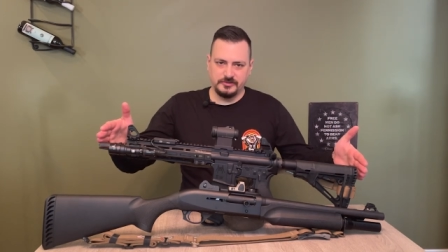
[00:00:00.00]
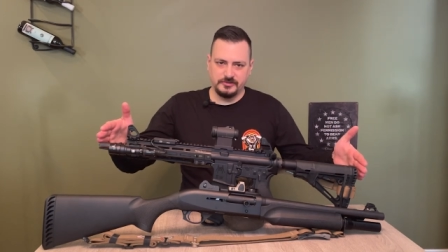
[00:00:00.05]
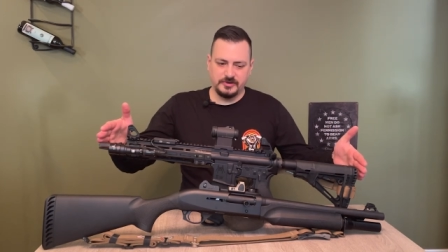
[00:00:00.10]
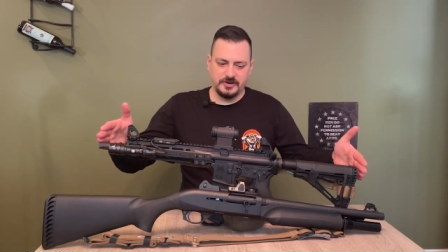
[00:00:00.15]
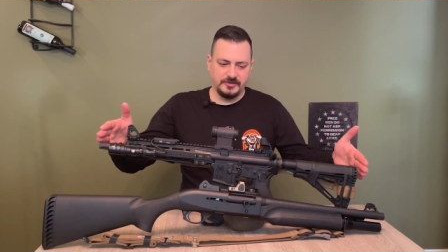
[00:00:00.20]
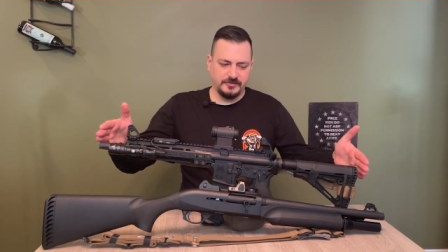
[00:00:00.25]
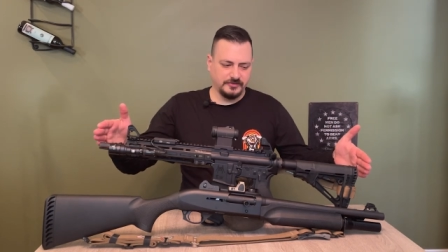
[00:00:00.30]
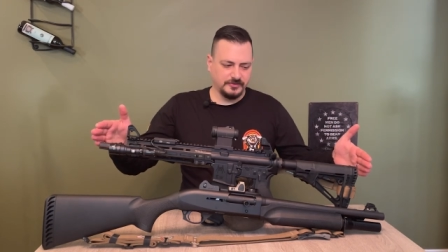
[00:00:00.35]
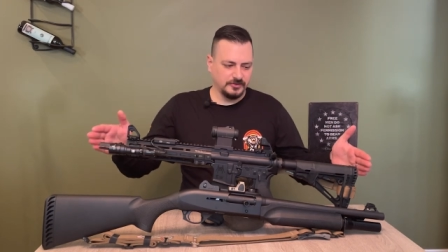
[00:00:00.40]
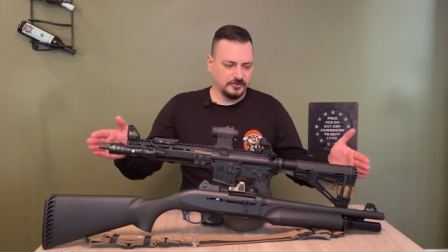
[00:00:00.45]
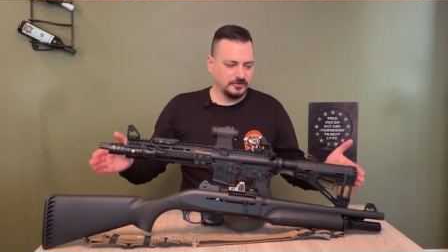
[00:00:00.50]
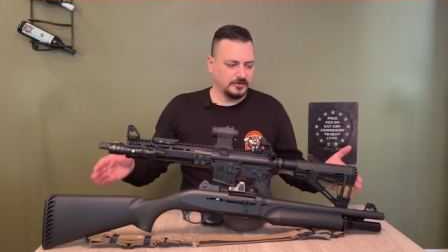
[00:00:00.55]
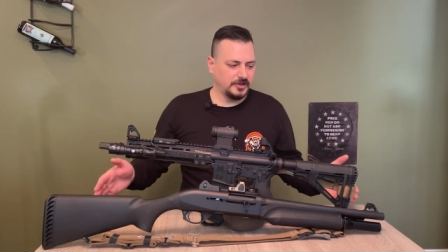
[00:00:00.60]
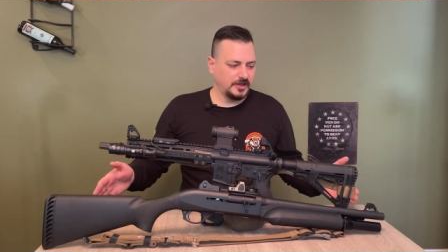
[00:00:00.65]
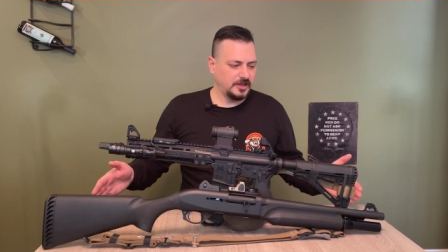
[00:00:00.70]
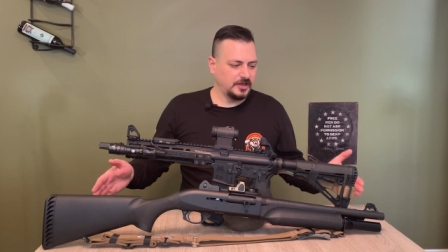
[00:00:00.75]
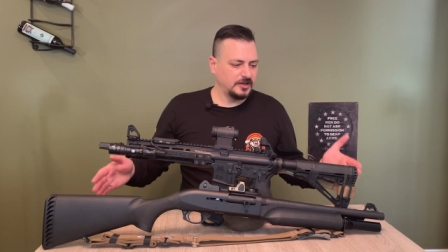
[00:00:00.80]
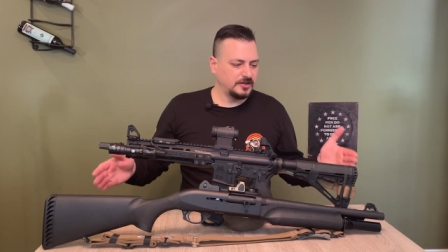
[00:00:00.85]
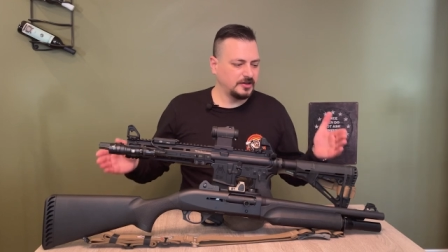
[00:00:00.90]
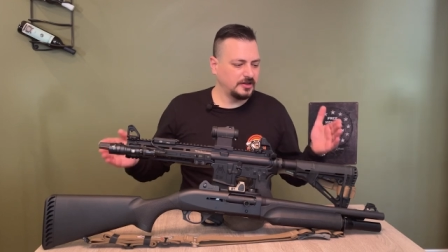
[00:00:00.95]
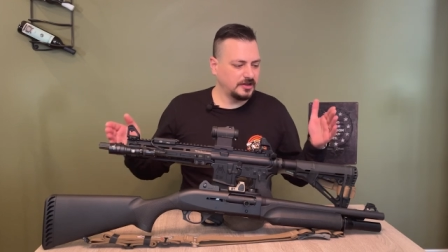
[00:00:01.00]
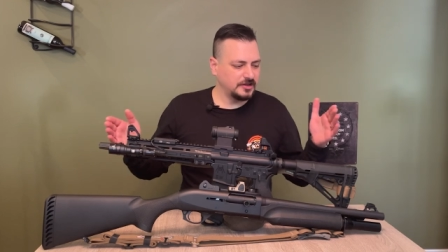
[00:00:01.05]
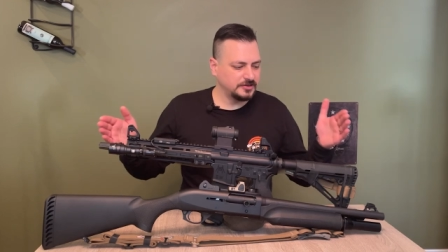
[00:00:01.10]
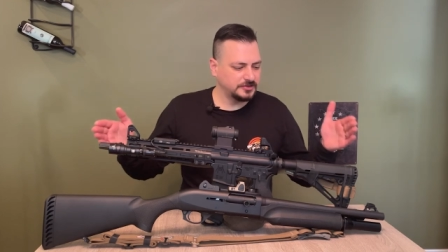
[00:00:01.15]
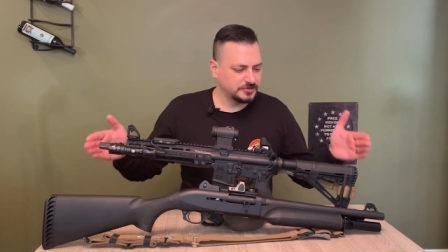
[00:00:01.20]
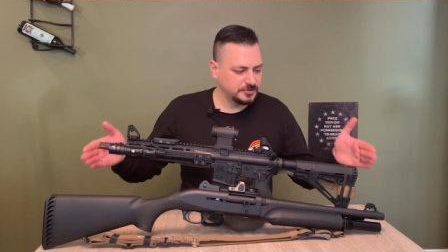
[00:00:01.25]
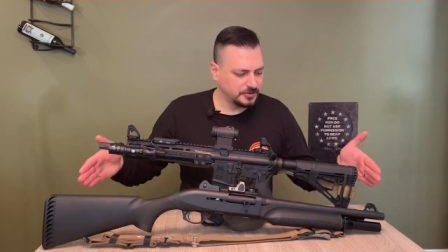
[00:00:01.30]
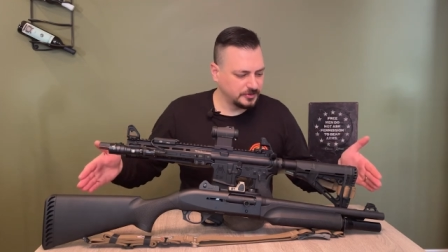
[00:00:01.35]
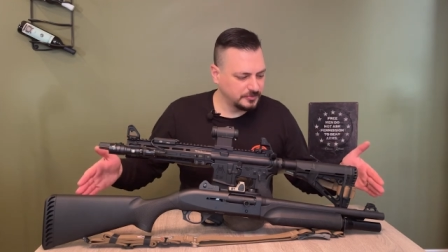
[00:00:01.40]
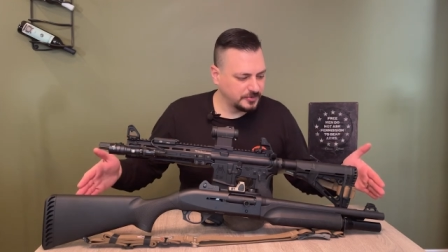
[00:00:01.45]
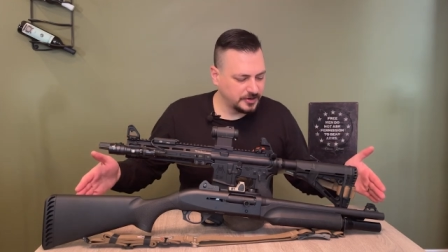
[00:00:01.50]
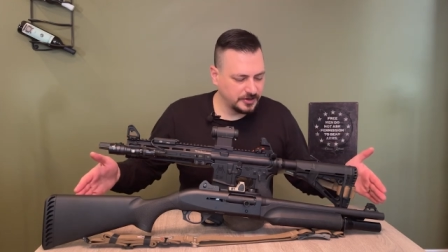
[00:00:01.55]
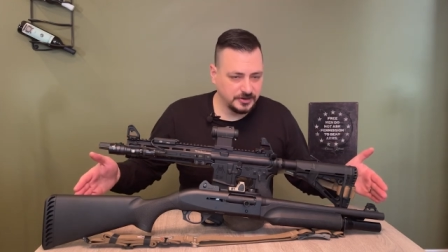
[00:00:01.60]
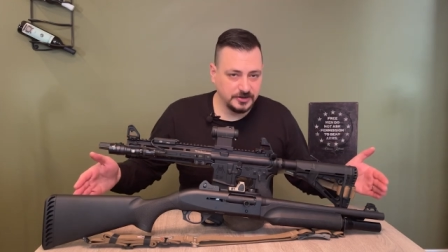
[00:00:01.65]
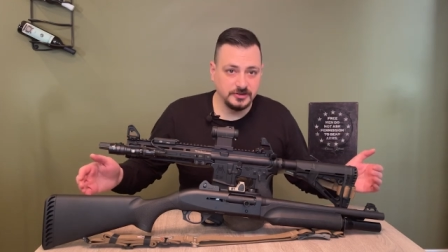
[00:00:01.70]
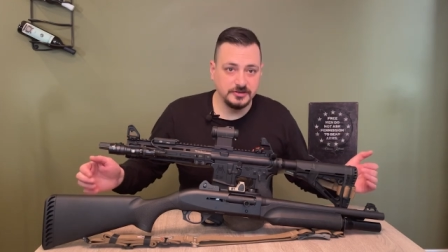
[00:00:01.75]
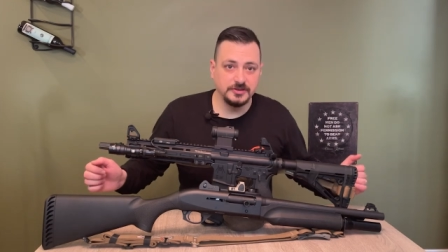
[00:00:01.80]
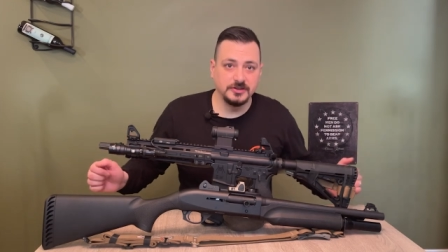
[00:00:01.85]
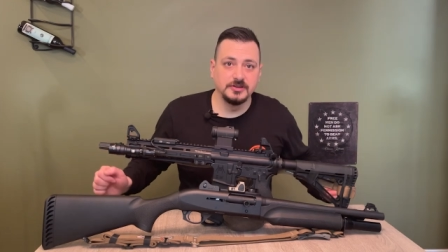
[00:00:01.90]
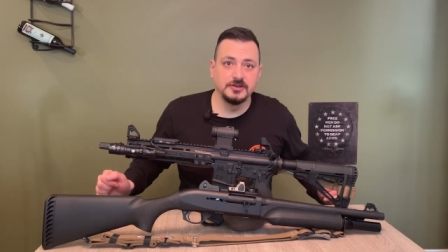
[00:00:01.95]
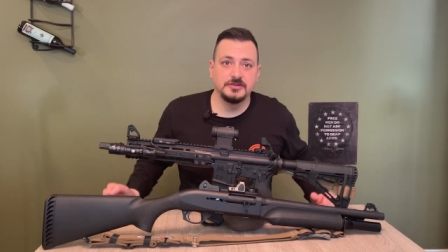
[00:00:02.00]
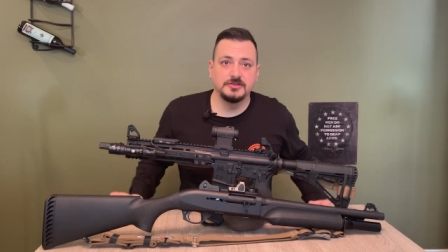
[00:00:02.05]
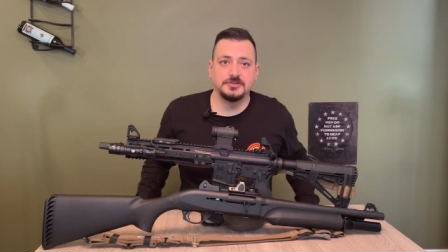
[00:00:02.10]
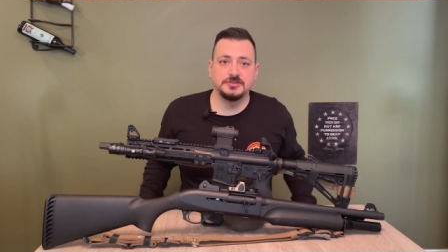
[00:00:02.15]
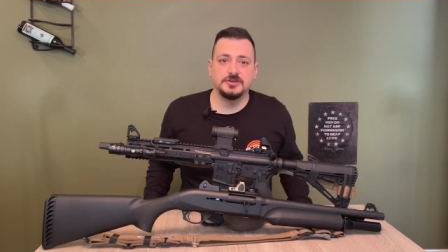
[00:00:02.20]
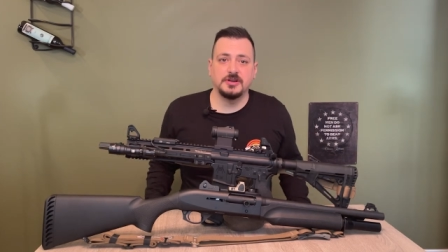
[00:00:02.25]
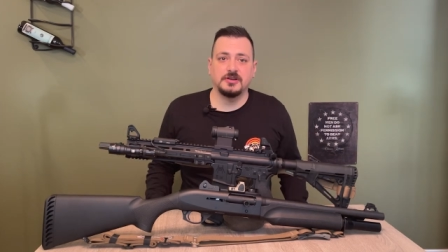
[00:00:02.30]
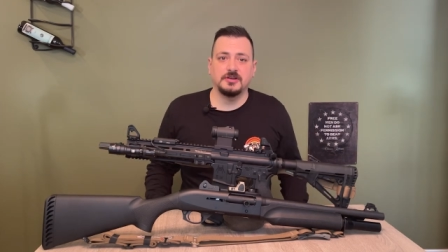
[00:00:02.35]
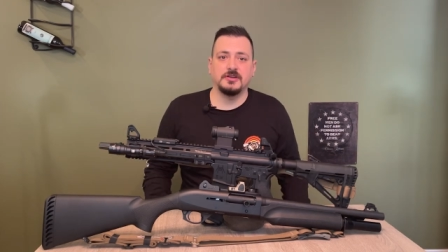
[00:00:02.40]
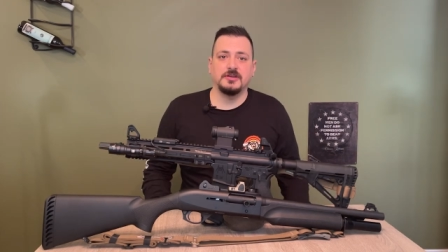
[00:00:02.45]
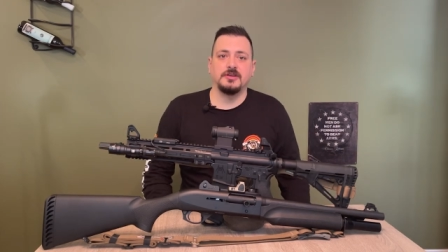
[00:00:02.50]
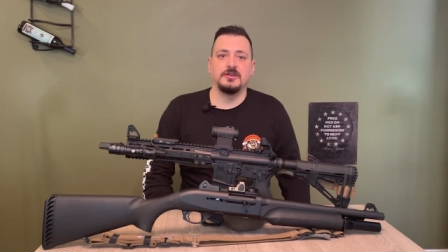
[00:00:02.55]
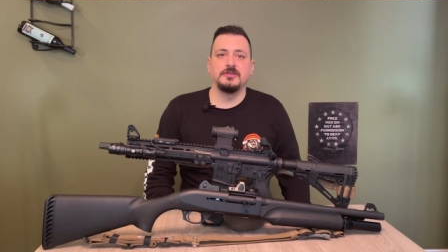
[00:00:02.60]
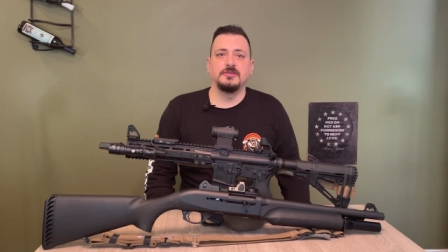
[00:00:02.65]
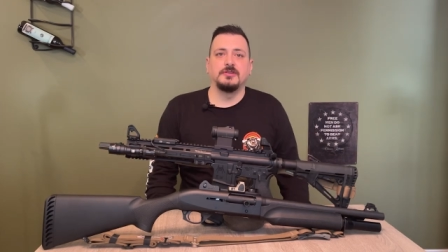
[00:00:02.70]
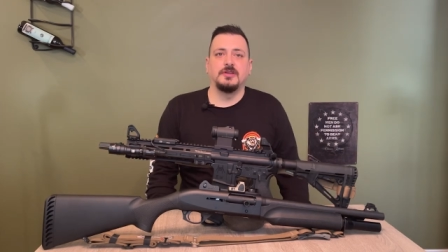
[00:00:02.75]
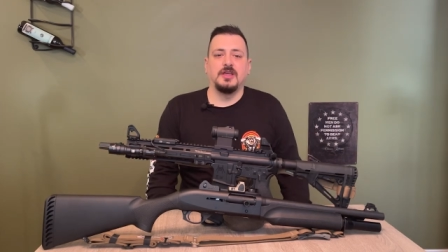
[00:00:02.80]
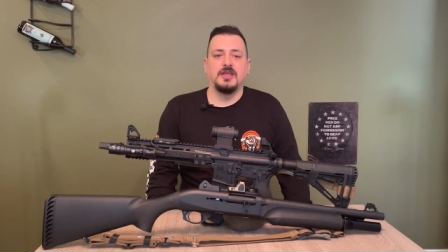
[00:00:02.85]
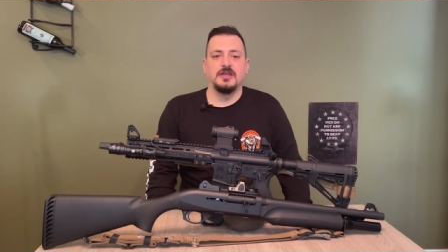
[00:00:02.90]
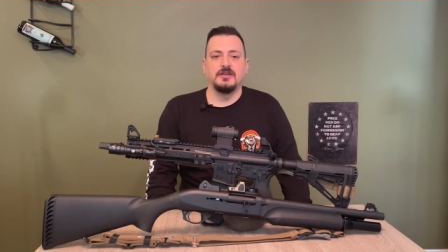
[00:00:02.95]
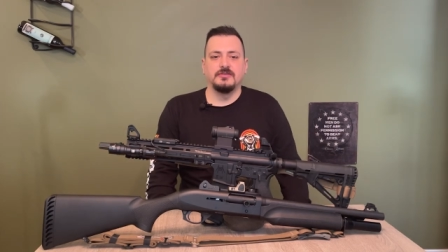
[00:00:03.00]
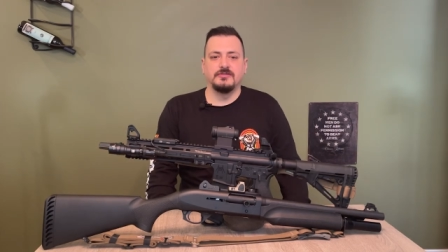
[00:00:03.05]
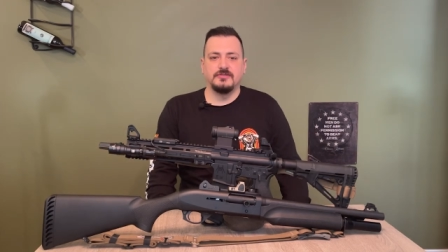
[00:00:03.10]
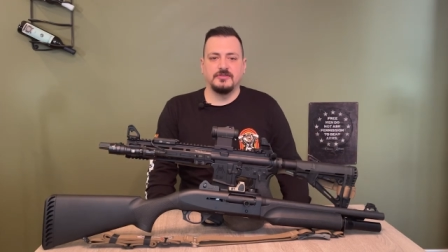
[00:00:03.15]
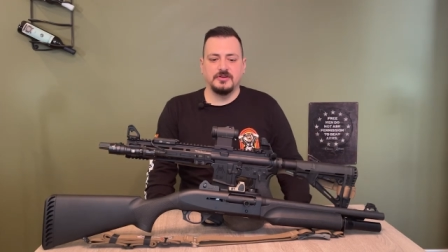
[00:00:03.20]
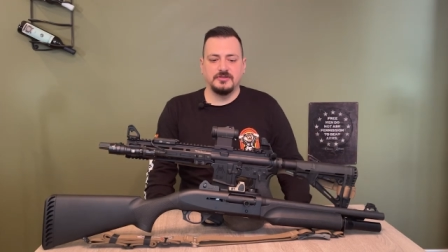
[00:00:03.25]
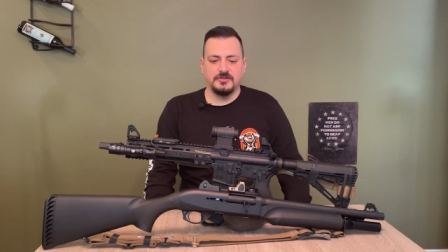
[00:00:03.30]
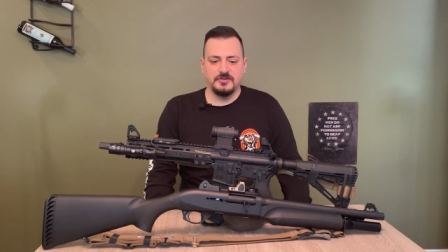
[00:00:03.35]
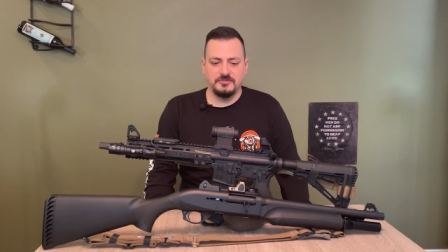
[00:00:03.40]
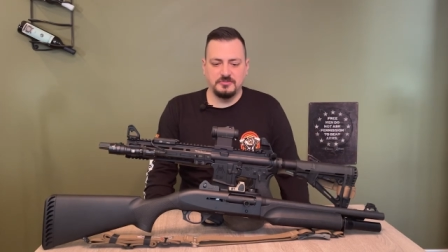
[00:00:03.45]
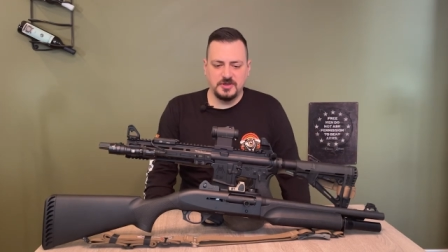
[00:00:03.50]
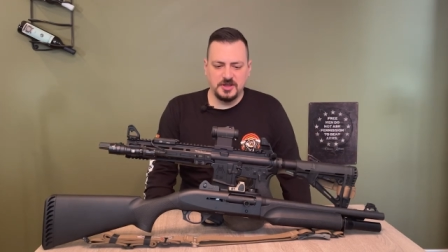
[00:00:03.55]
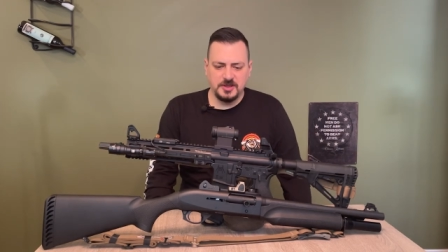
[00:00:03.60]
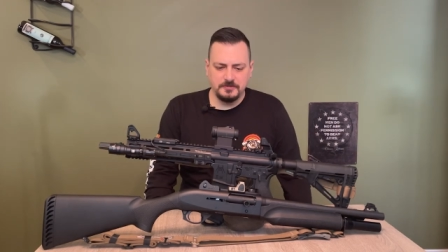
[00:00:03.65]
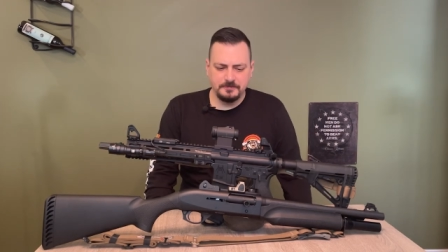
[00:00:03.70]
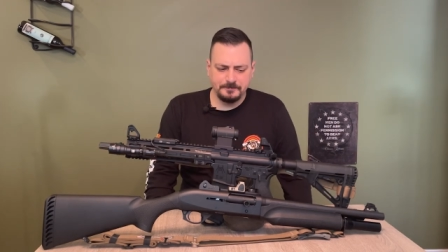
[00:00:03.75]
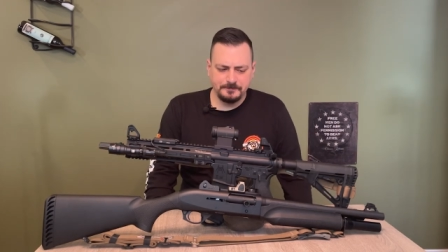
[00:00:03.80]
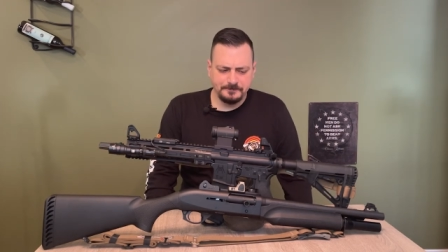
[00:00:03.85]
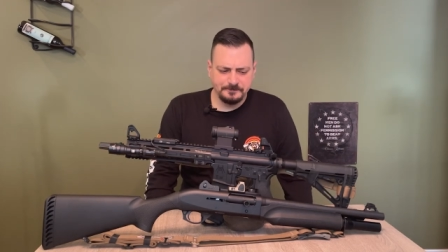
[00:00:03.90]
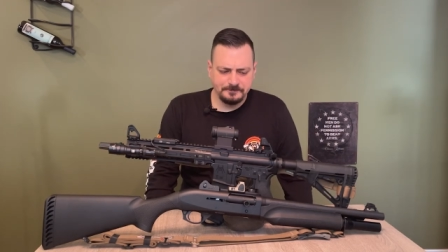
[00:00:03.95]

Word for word: rifle and a short barreled shotgun in front of me.